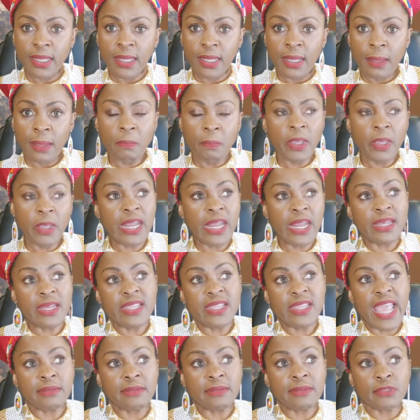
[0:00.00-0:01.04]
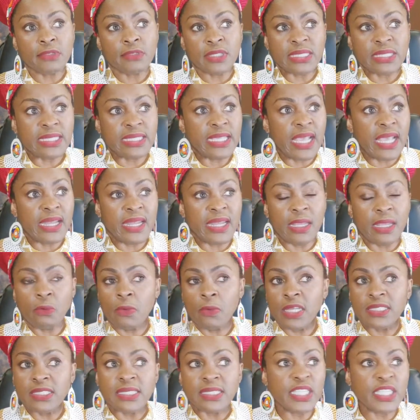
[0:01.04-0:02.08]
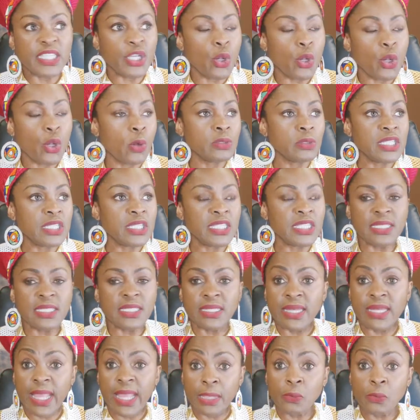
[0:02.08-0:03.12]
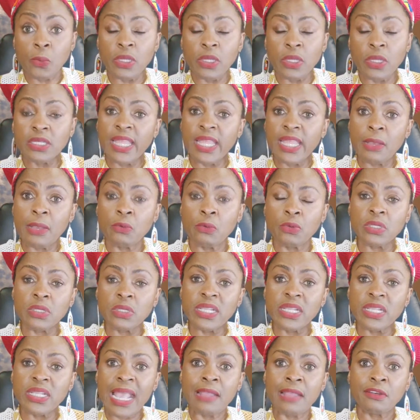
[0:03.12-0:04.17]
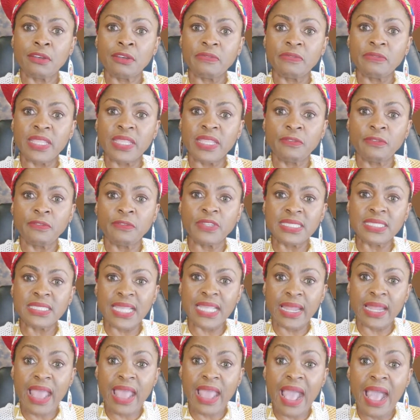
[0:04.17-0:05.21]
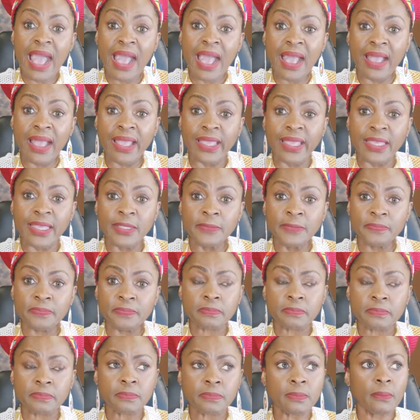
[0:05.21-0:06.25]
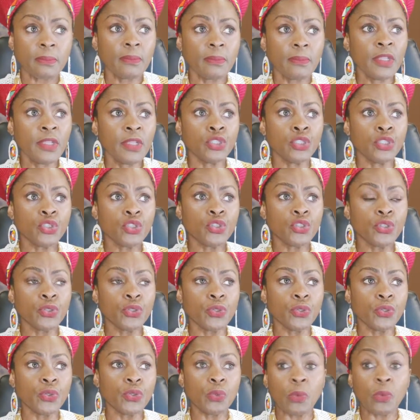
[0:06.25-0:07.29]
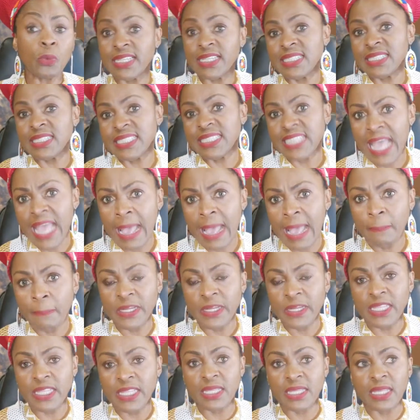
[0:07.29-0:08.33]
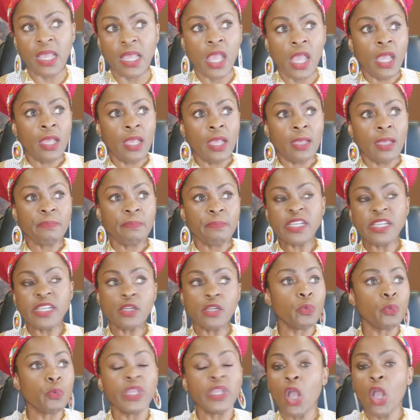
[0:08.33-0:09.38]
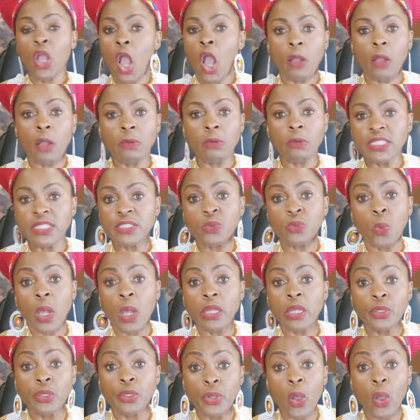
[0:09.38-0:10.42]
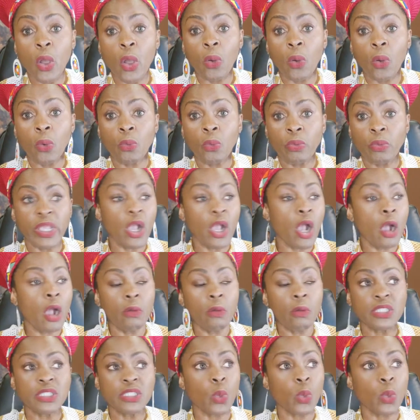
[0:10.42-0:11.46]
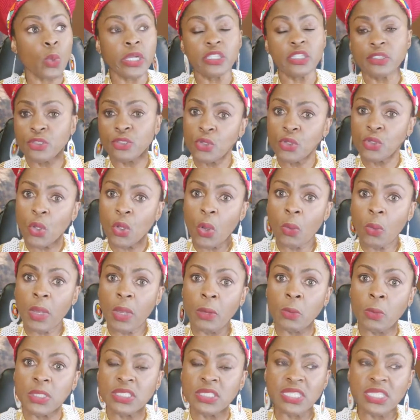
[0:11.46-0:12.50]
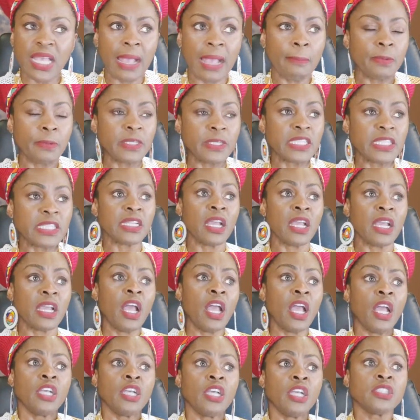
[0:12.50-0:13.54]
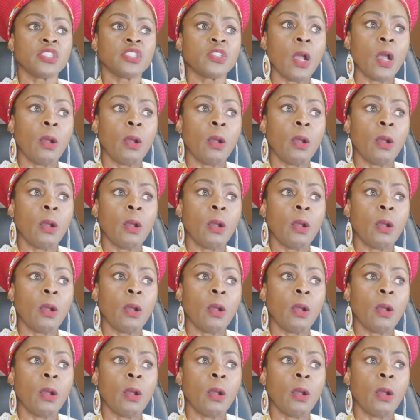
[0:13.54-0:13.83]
But and yet CNN was the only network that will kind of give us an eye to what is happening, because we always want to know. We always wanted to know what was happening. So